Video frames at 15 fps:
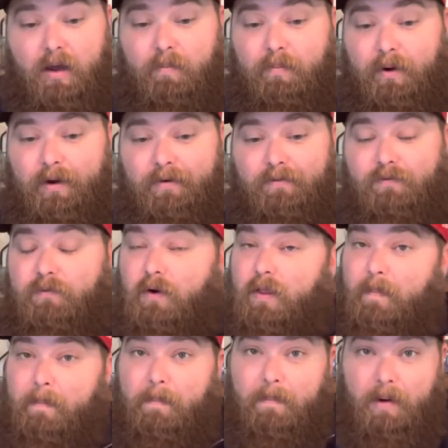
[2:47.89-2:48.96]
But for the
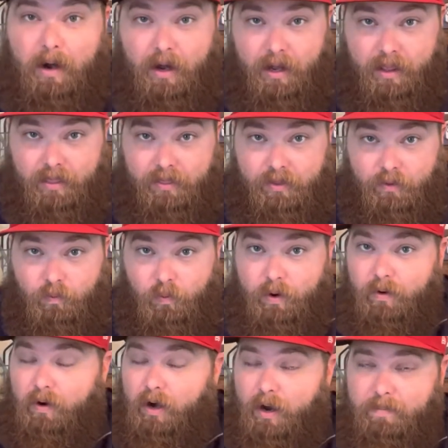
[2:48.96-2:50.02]
month, we
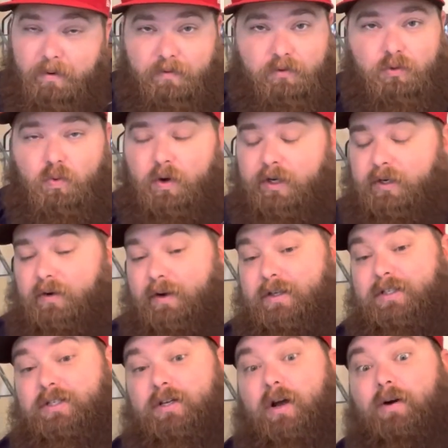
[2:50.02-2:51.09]
were up over 20
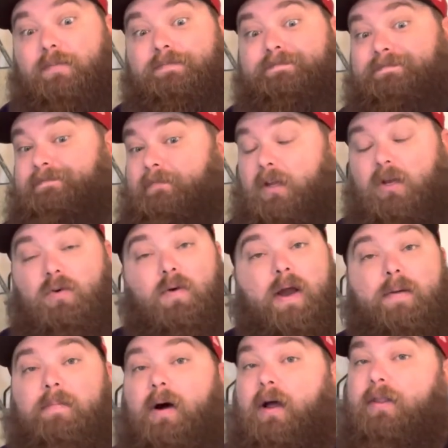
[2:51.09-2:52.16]
units. So
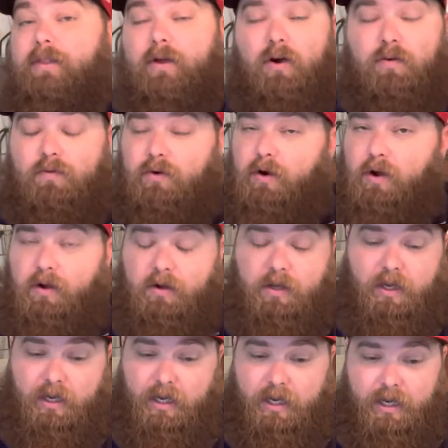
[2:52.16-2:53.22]
great month
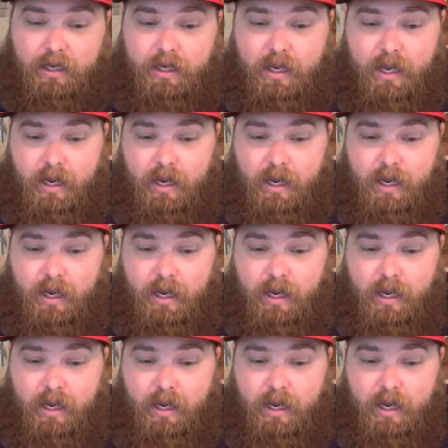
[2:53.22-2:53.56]
overall.